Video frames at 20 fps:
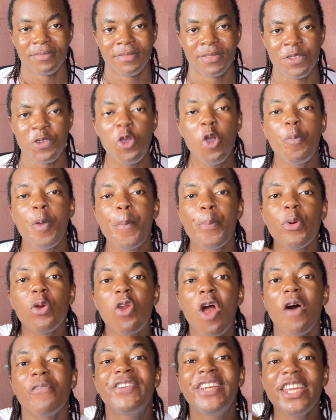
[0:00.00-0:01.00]
You people
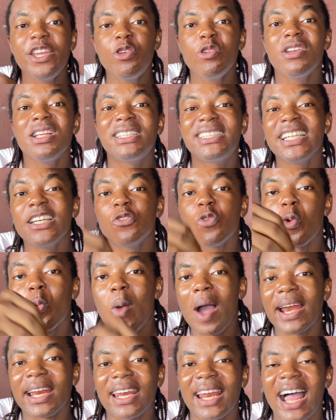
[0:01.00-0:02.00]
love the unity in
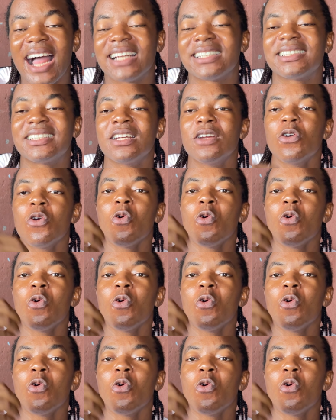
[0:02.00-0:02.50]
Ukwuani land.